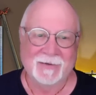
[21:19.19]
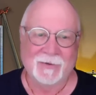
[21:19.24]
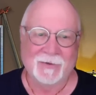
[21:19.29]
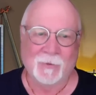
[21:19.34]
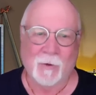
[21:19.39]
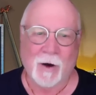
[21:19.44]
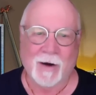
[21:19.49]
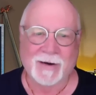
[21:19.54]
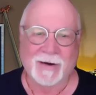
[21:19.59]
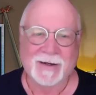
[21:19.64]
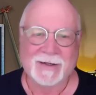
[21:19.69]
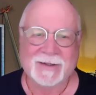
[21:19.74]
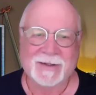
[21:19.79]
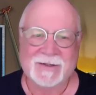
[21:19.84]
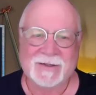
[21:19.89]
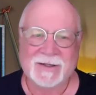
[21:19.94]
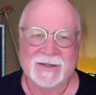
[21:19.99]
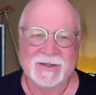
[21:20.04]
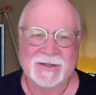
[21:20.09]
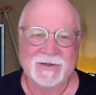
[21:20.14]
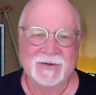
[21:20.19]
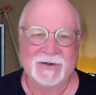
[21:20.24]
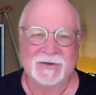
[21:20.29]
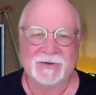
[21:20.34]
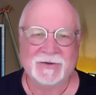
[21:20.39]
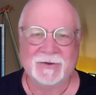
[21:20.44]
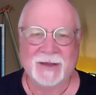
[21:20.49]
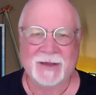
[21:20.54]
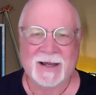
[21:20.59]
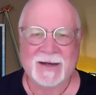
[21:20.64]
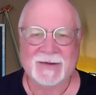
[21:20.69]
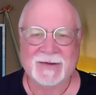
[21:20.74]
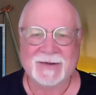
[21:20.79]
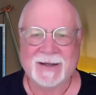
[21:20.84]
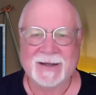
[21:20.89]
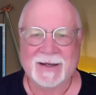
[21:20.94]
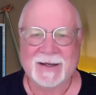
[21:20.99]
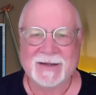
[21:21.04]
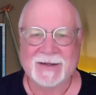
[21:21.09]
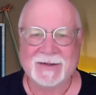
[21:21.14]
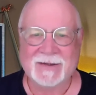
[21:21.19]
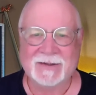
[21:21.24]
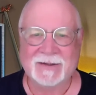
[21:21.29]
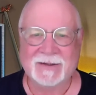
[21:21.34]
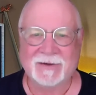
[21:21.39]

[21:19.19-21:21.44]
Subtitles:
The walking continues as you glance ahead and see